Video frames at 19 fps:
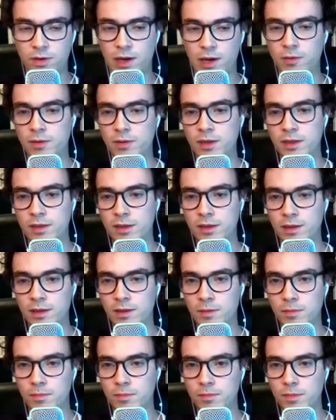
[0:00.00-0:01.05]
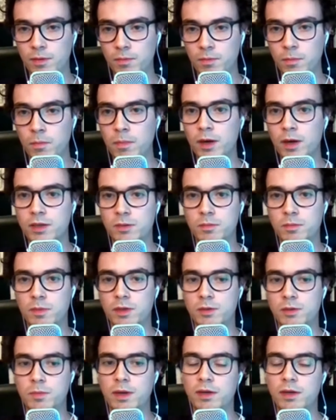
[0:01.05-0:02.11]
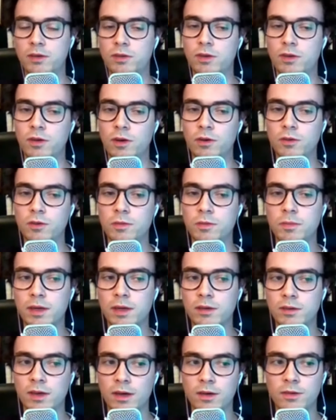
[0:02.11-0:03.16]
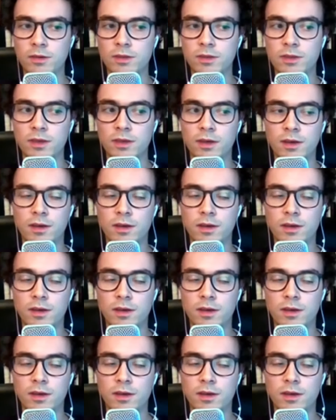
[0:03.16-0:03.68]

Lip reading: drown in the much, much bigger studios and bigger titles.